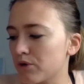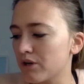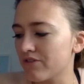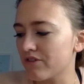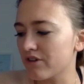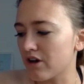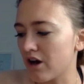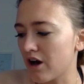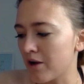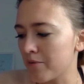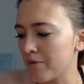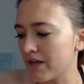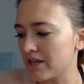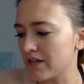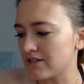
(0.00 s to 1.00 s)
one of the
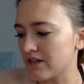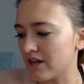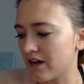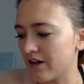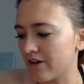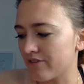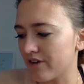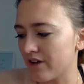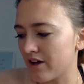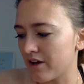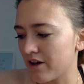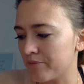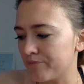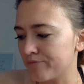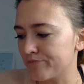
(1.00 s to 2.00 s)
comments of
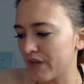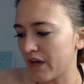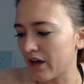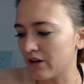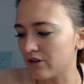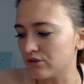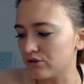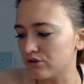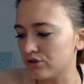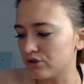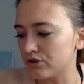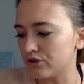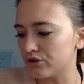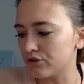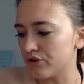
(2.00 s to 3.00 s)
how
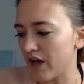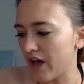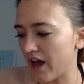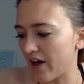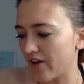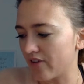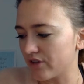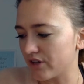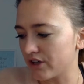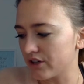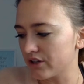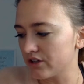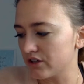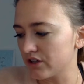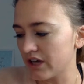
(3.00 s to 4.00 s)
soon
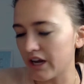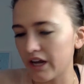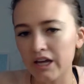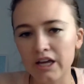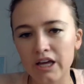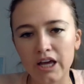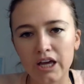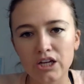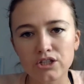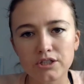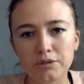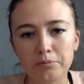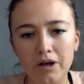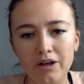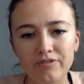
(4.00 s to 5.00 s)
after can I engage
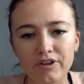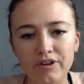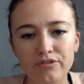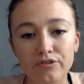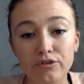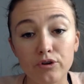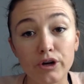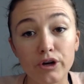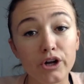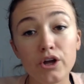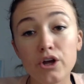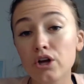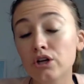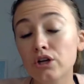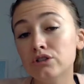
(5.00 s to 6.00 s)
the pelvic floor?
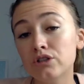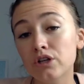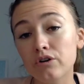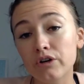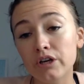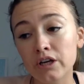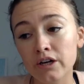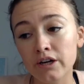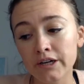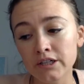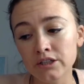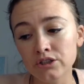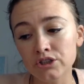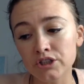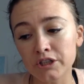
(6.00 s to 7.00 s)
So here
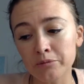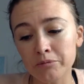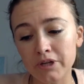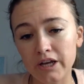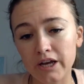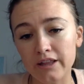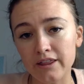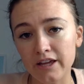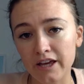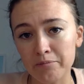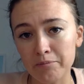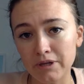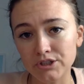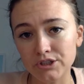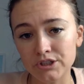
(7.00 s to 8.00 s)
in Germany, I think I
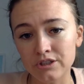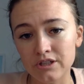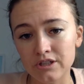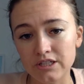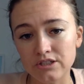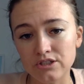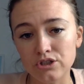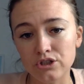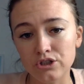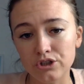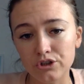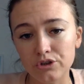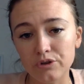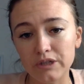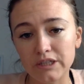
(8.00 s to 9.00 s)
mentioned this to
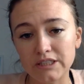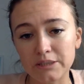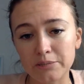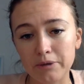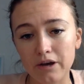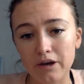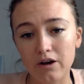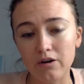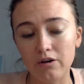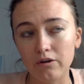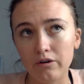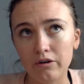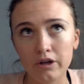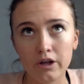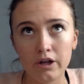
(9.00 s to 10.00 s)
you, is about